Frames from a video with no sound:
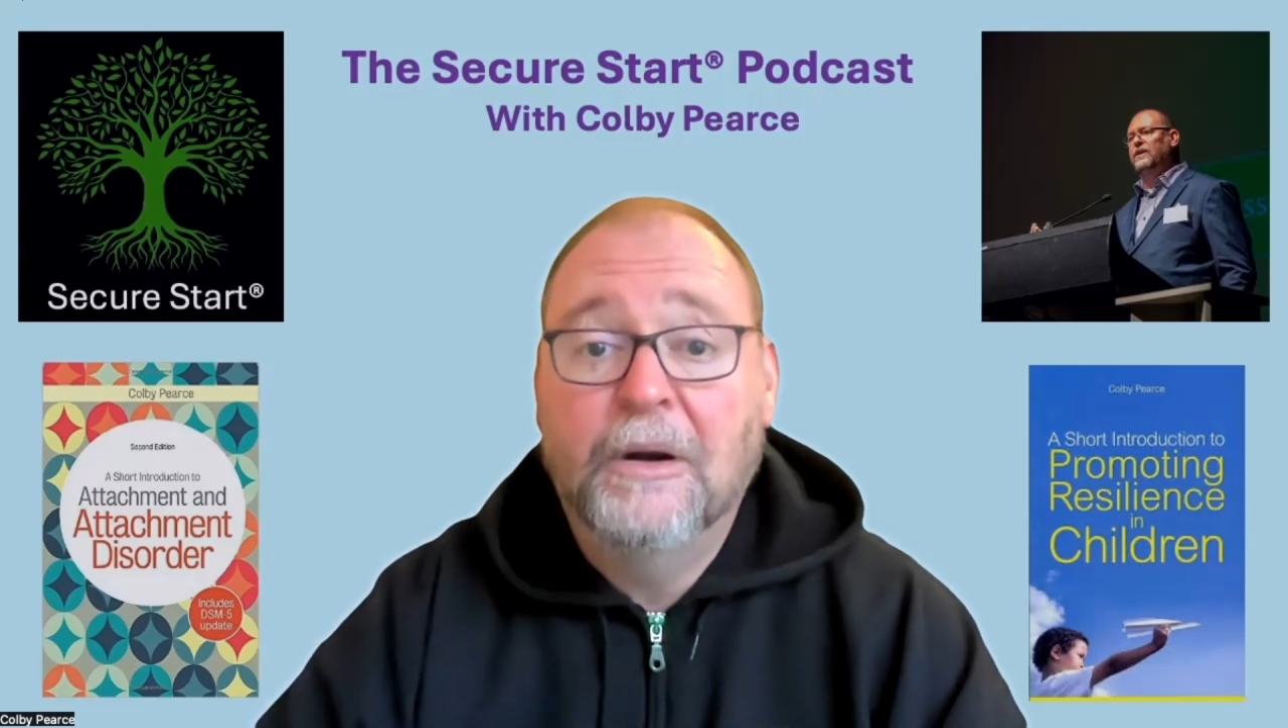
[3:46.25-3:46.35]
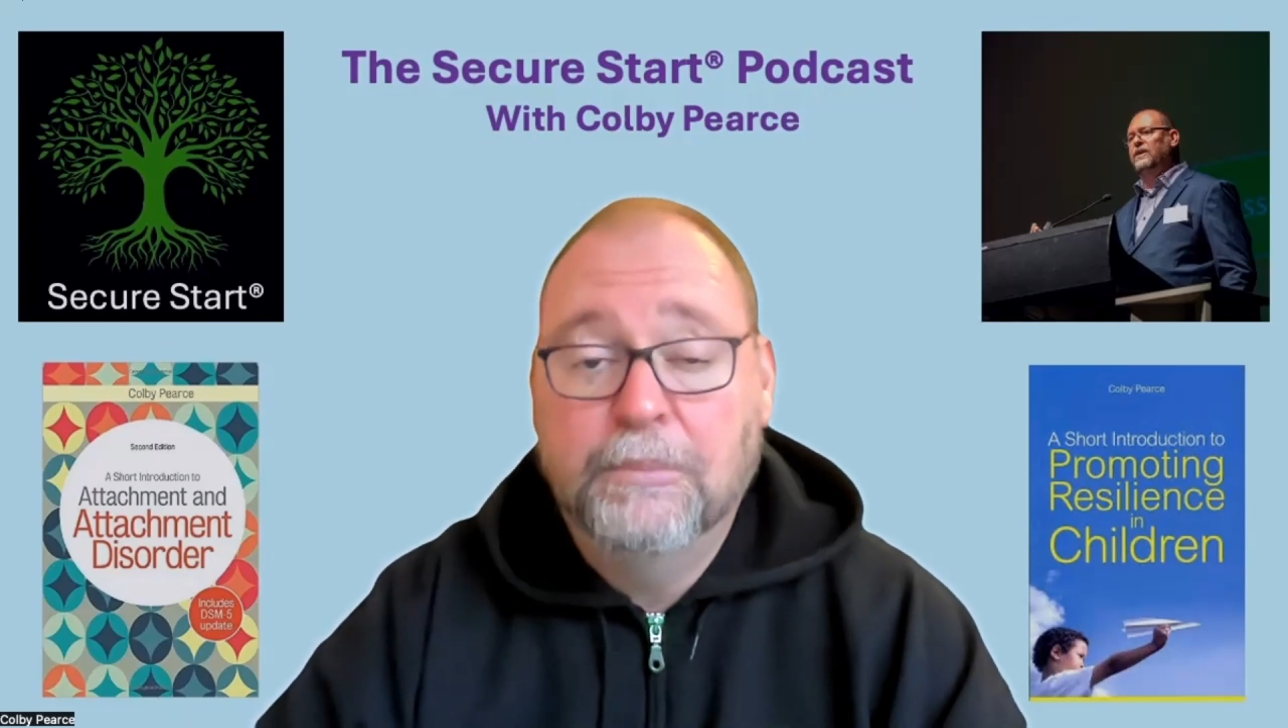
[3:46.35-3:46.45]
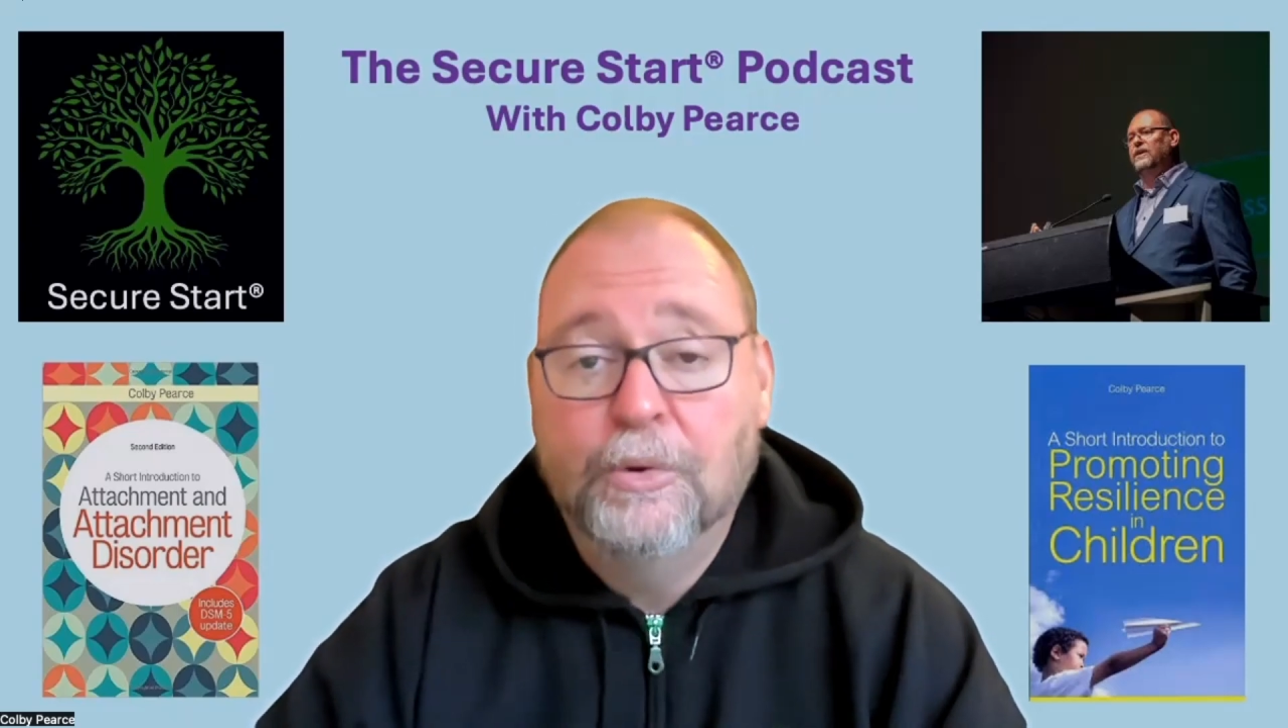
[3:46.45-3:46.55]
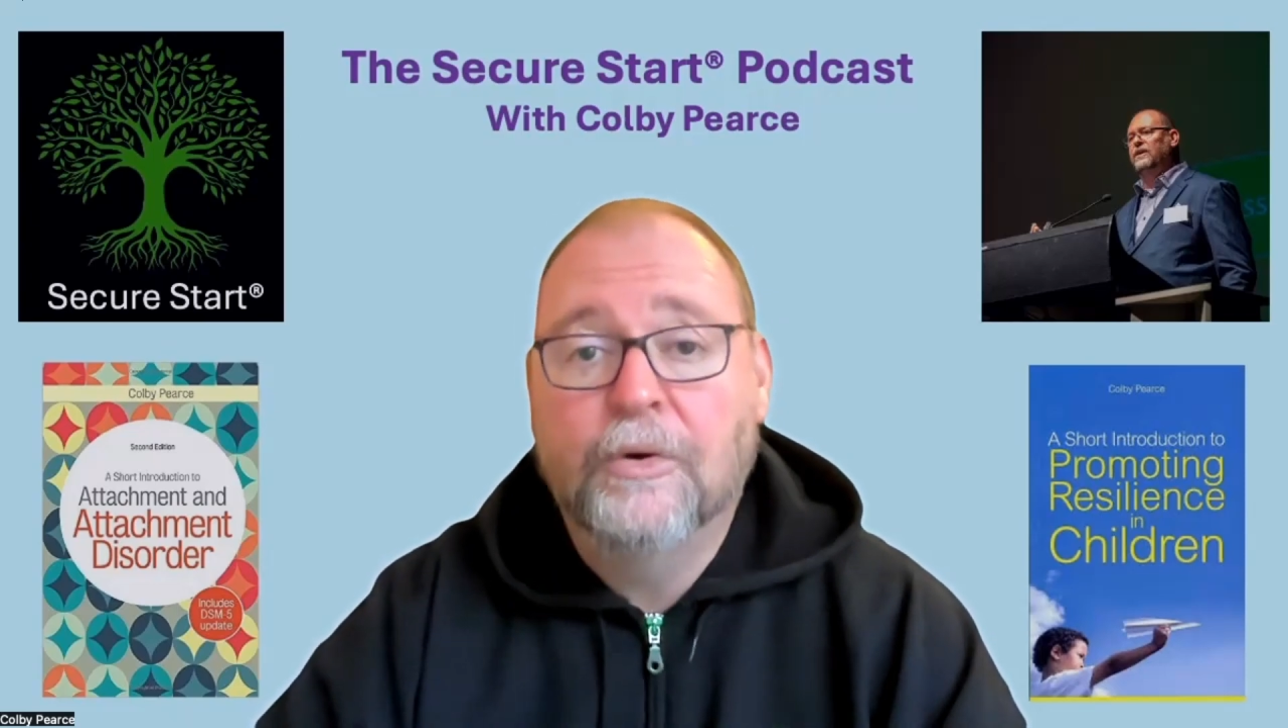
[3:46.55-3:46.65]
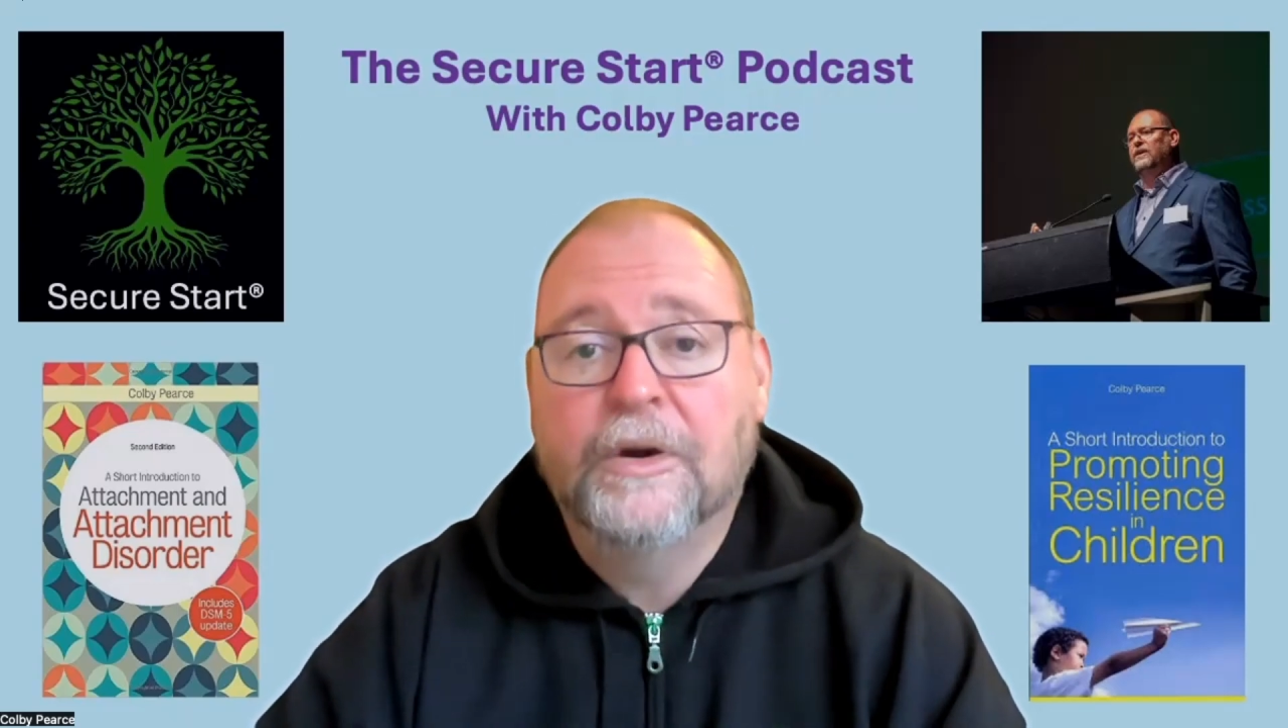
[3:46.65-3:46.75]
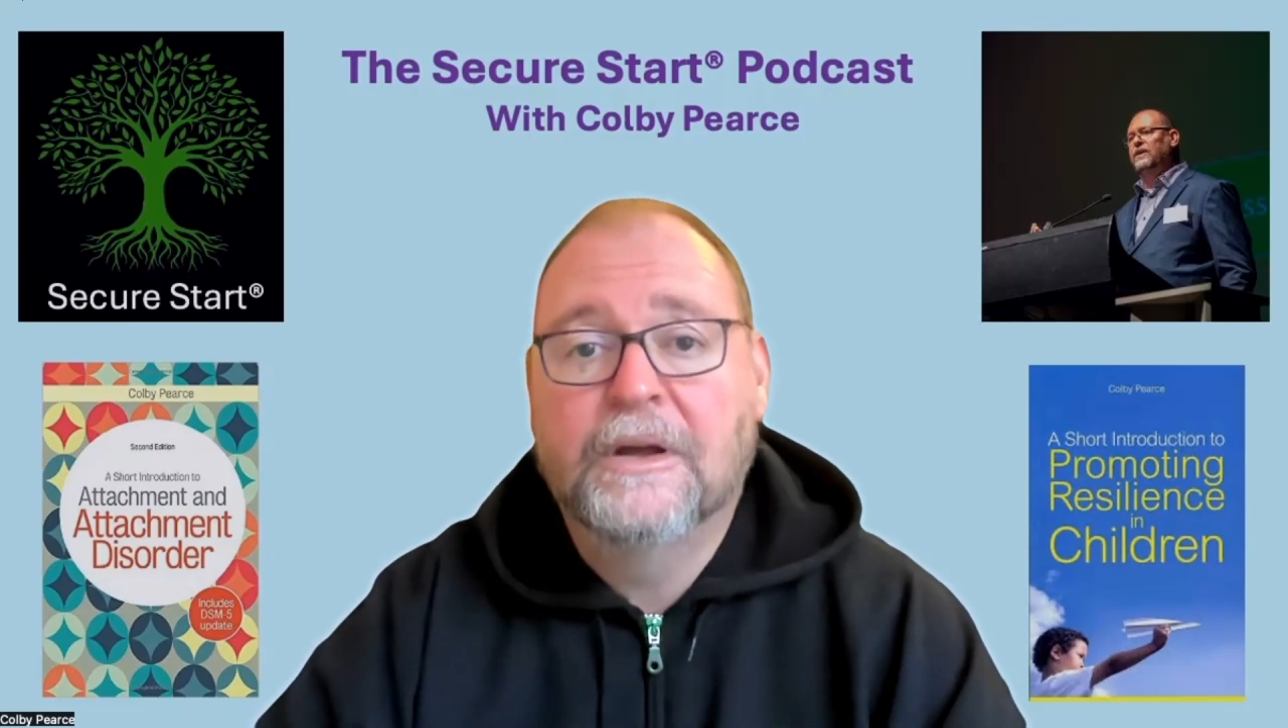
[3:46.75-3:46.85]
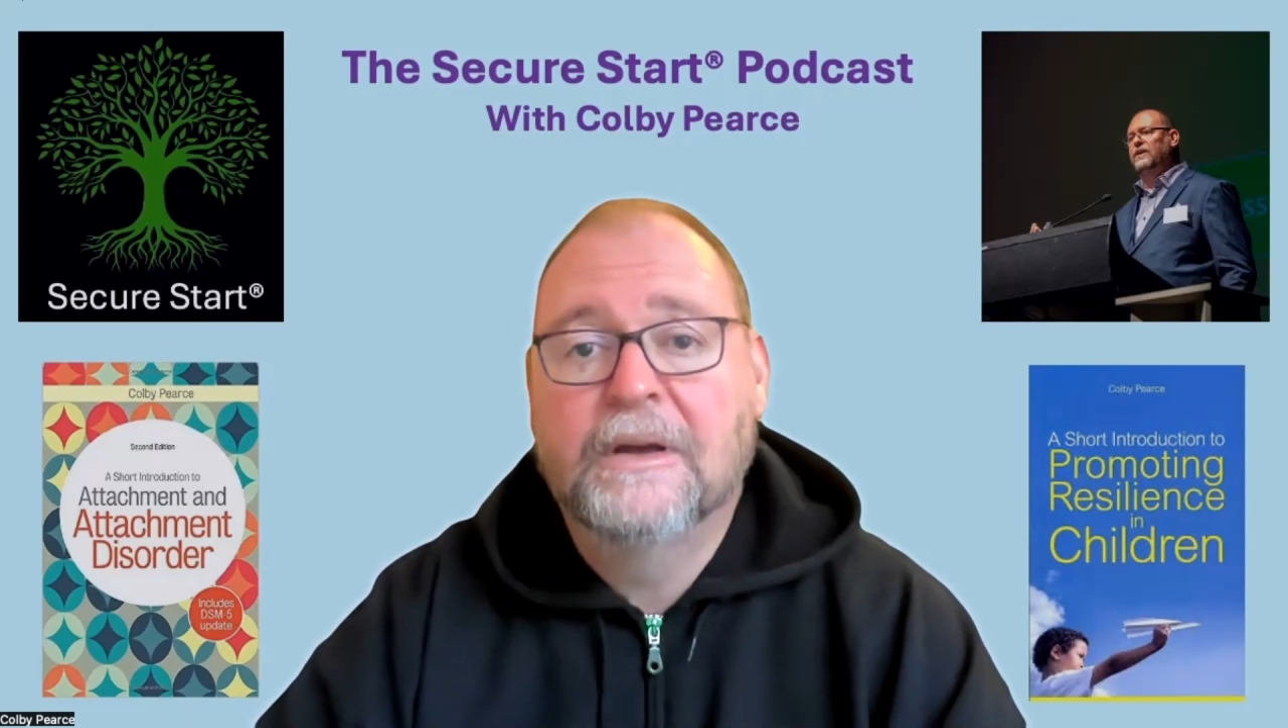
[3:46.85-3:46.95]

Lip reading: book,